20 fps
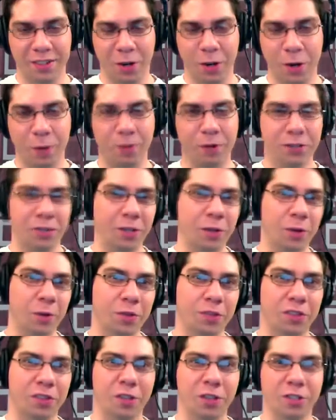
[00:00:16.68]
Horrible. So
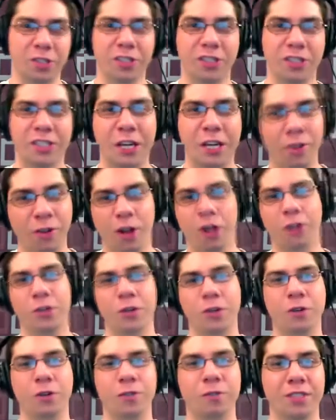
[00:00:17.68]
yeah. there's several
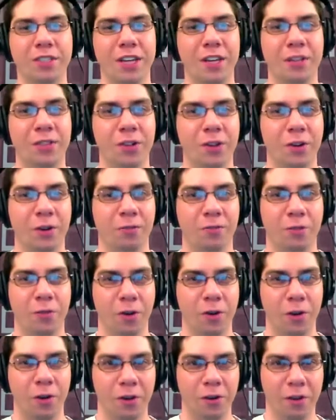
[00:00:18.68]
alternatives out there
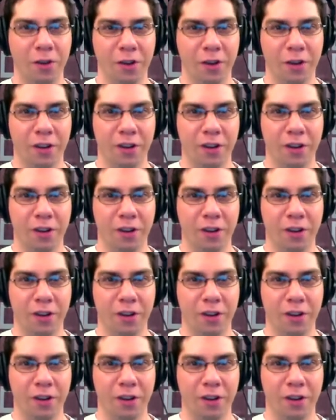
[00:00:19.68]
for